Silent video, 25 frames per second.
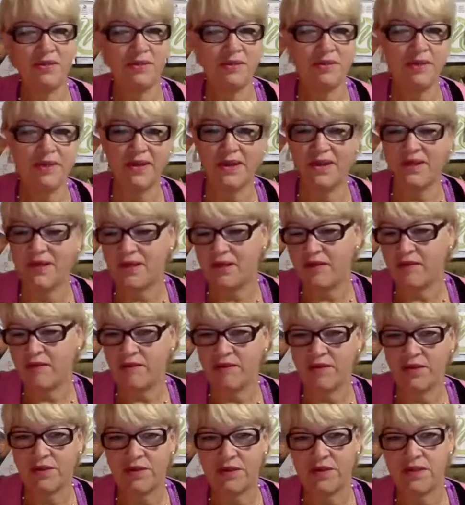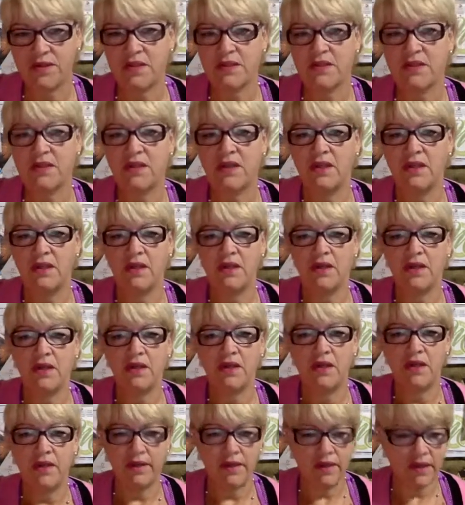to begin to influence
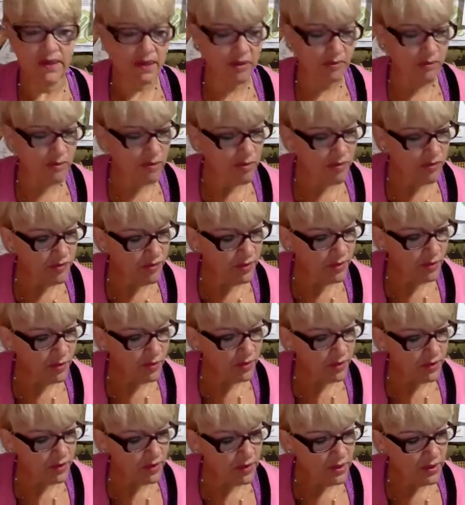how that can move forward.